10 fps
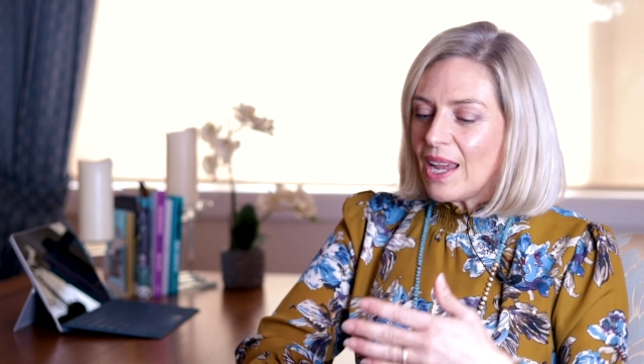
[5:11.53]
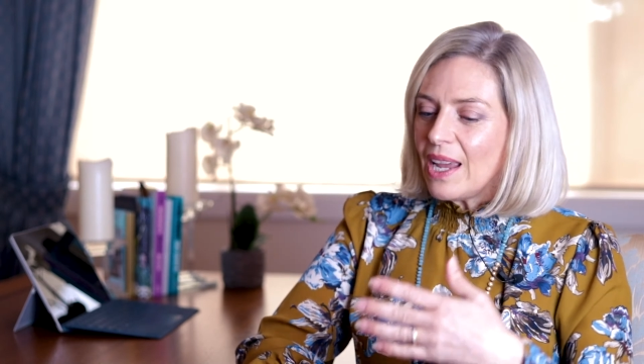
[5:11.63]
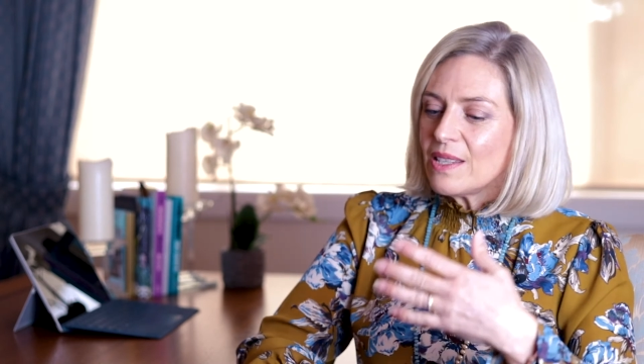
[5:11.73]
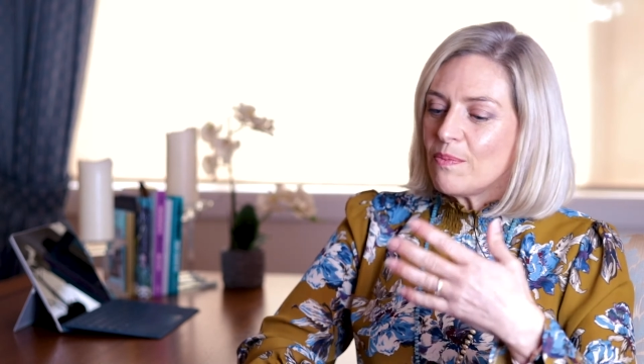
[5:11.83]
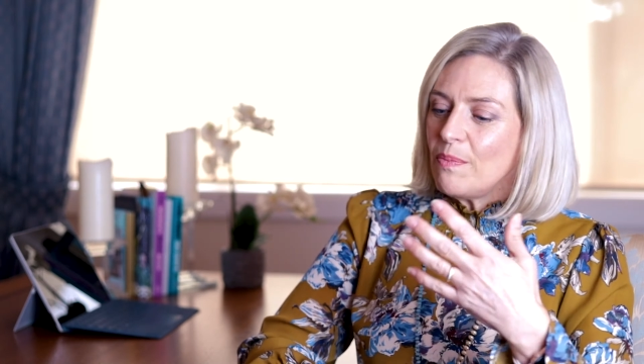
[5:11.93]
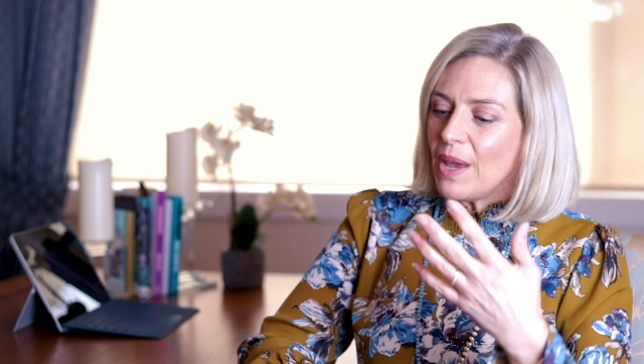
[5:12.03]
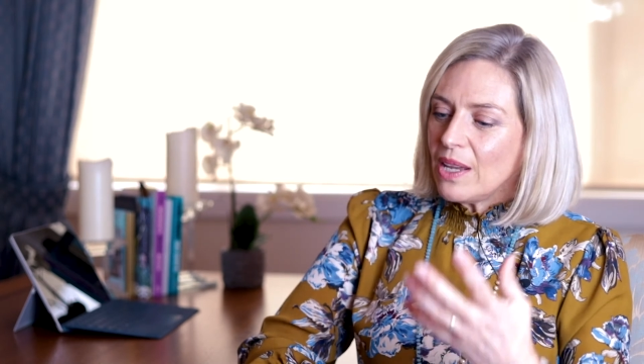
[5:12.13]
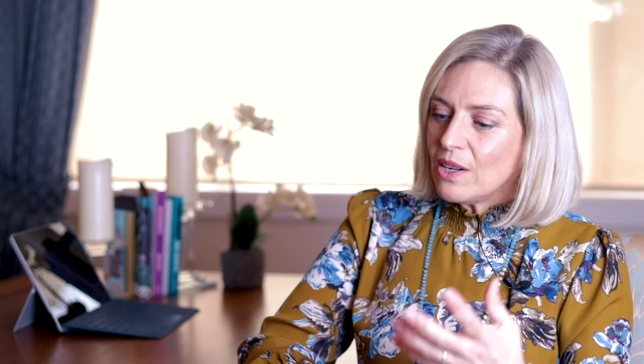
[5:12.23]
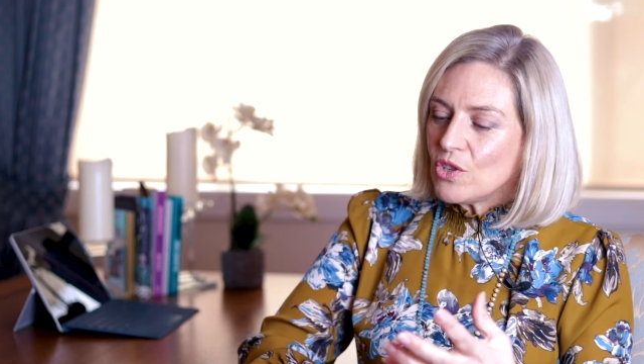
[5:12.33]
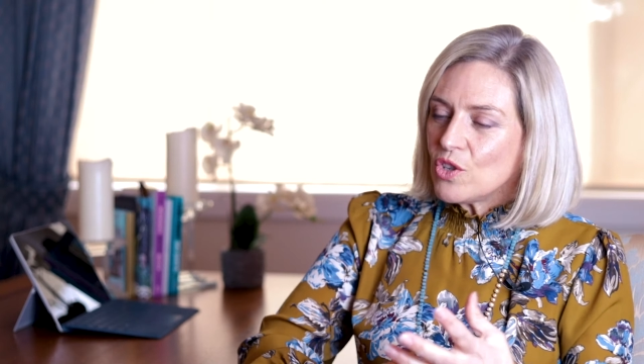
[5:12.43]
it's
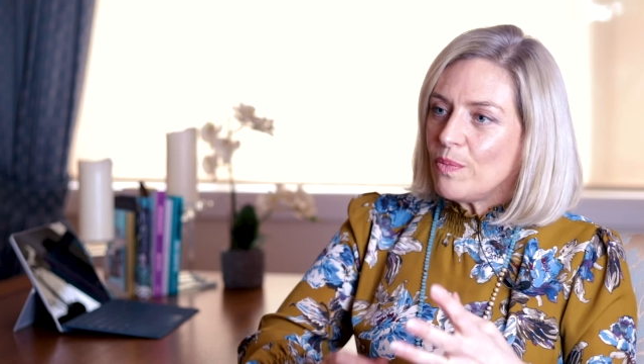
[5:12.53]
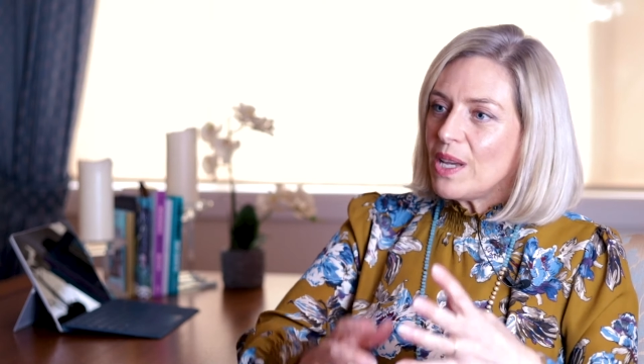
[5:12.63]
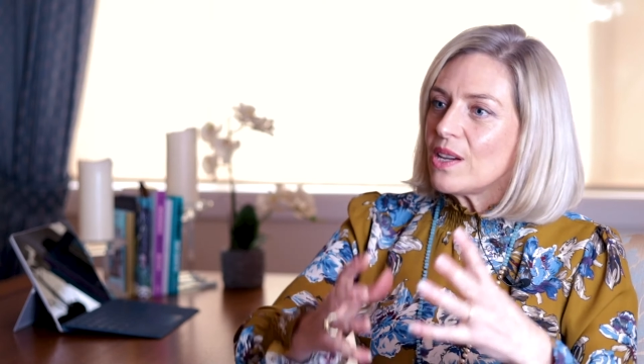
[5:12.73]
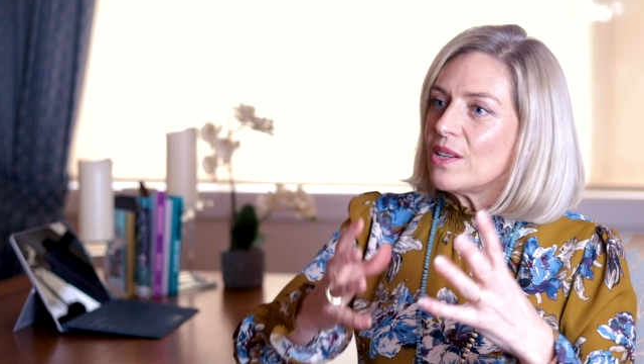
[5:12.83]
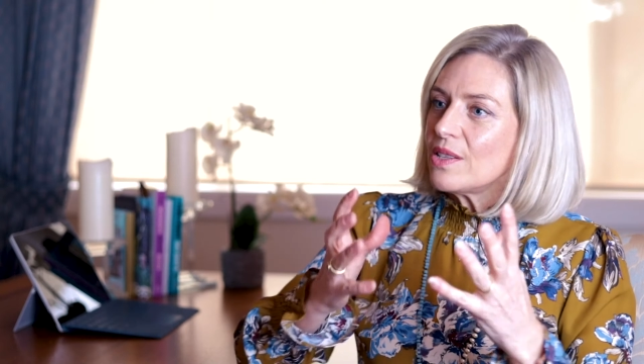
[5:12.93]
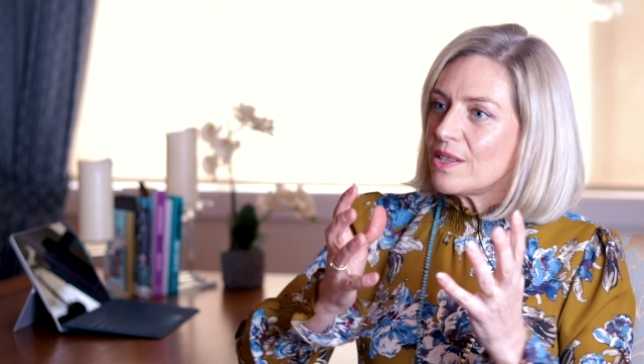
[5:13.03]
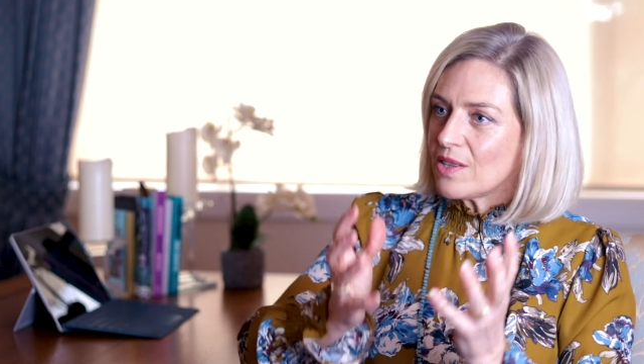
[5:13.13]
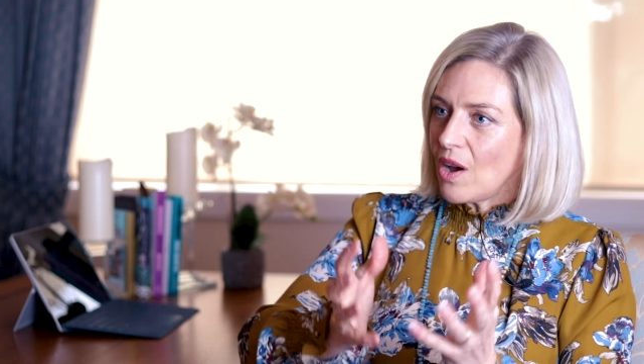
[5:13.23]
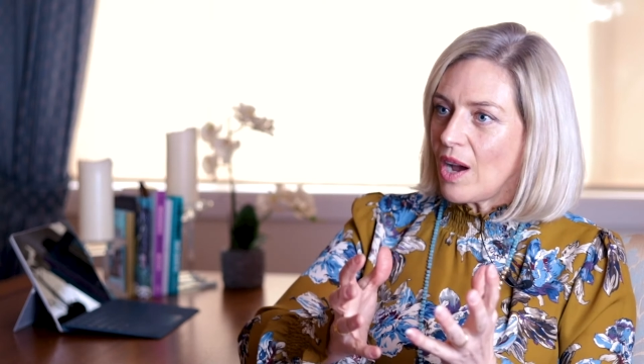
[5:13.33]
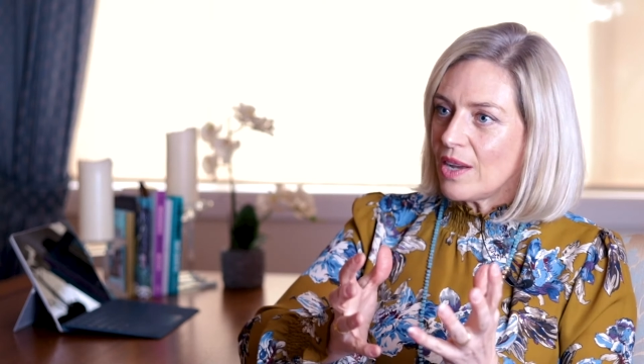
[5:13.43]
better to be
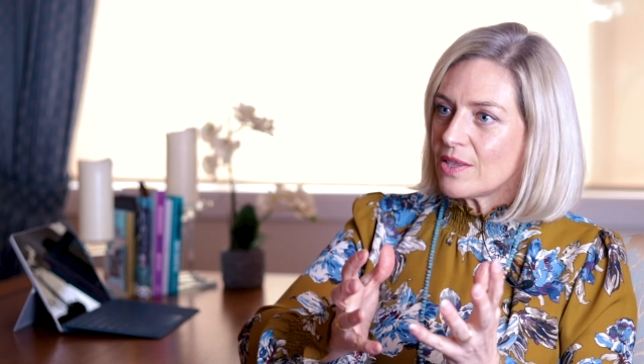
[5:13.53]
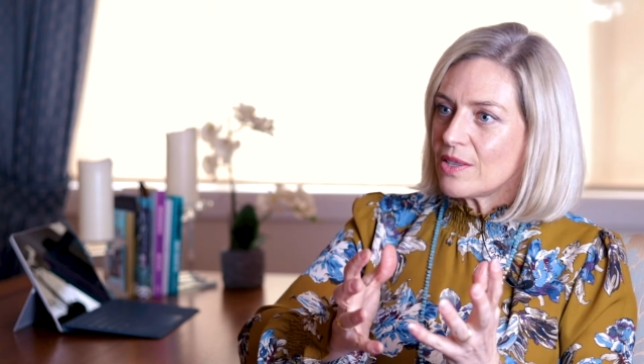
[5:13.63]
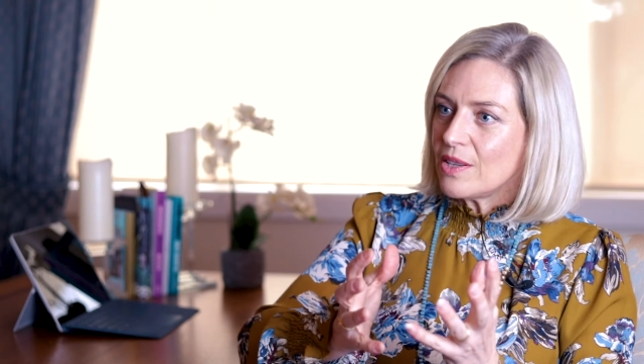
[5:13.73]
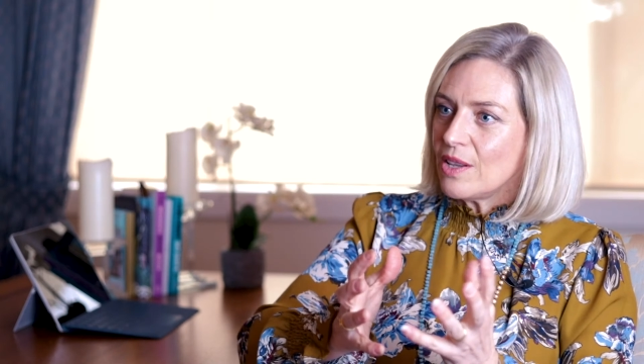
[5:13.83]
concise